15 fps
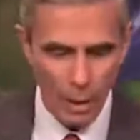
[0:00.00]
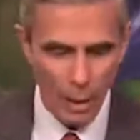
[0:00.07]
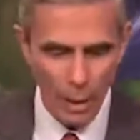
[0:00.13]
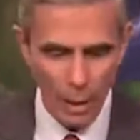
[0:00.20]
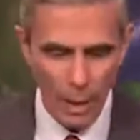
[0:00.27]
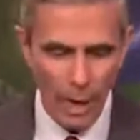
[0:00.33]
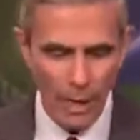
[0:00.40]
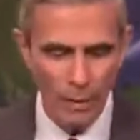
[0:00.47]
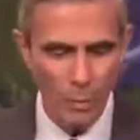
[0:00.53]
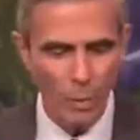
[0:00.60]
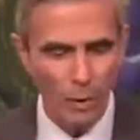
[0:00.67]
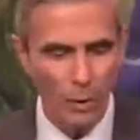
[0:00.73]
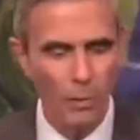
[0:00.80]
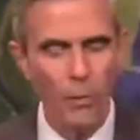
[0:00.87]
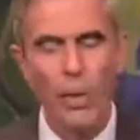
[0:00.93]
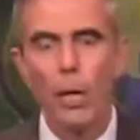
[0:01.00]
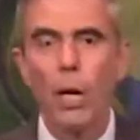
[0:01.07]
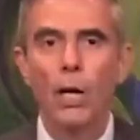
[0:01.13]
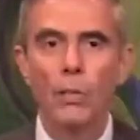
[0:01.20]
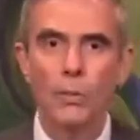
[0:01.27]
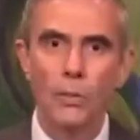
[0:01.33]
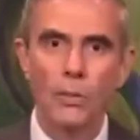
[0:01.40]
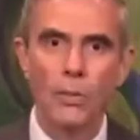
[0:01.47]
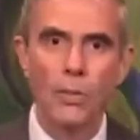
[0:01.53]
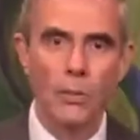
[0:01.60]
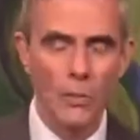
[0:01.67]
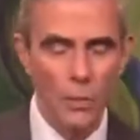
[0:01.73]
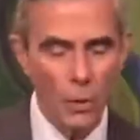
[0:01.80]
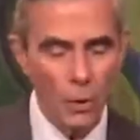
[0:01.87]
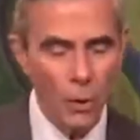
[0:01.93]
aspect of our consciousness.
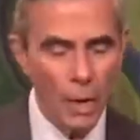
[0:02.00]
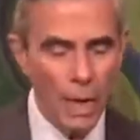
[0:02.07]
So